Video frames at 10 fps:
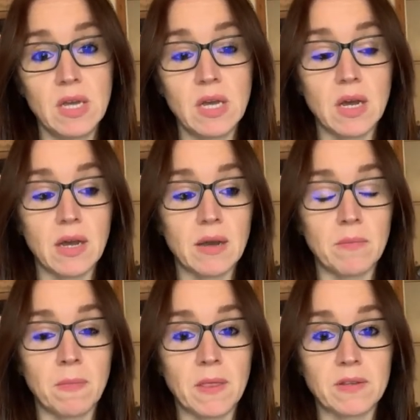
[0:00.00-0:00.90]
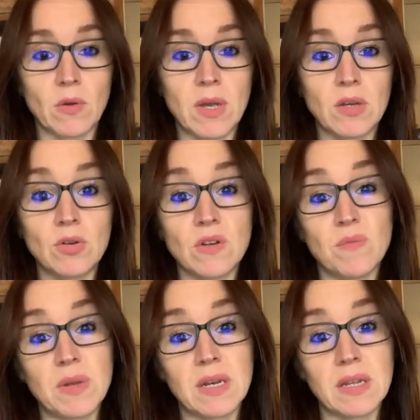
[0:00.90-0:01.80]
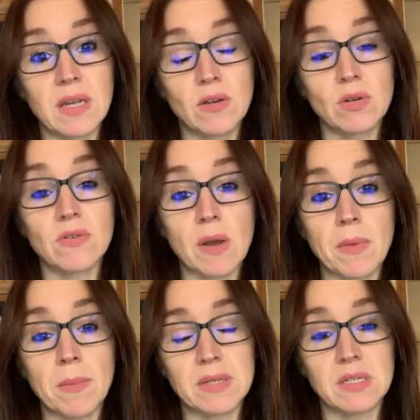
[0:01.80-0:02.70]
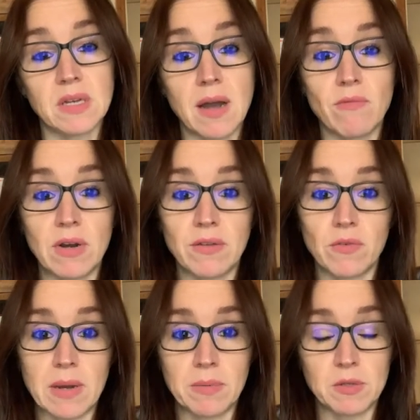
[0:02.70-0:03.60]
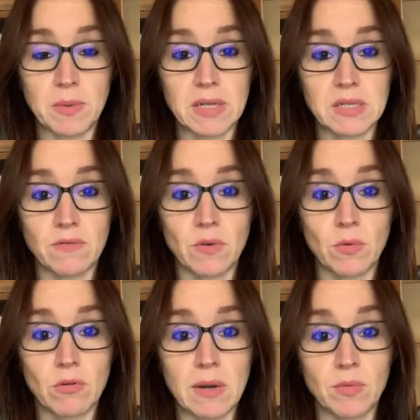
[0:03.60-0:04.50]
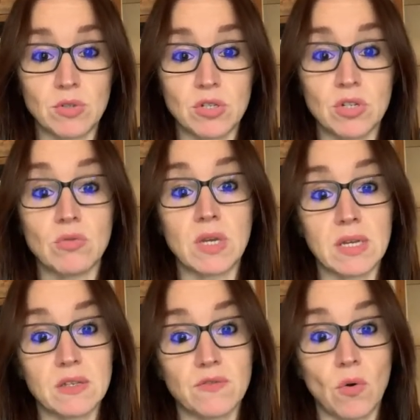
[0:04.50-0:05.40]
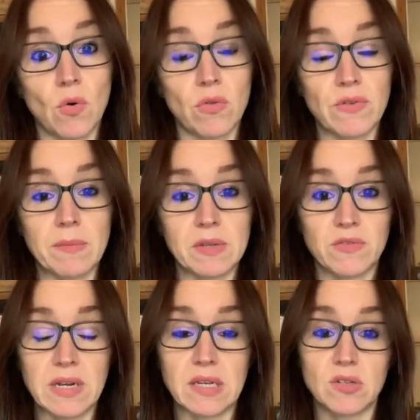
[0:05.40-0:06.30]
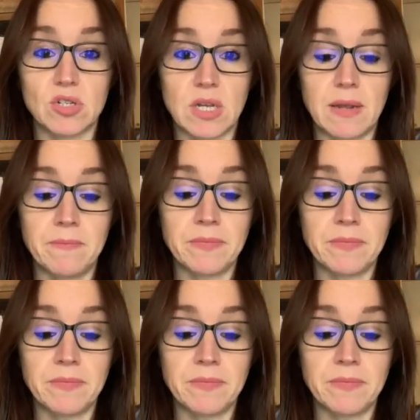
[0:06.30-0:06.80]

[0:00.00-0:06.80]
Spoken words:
So it couldn't have come at a better time really from our perspective that we were able to do this for the Families for Lincolnshire.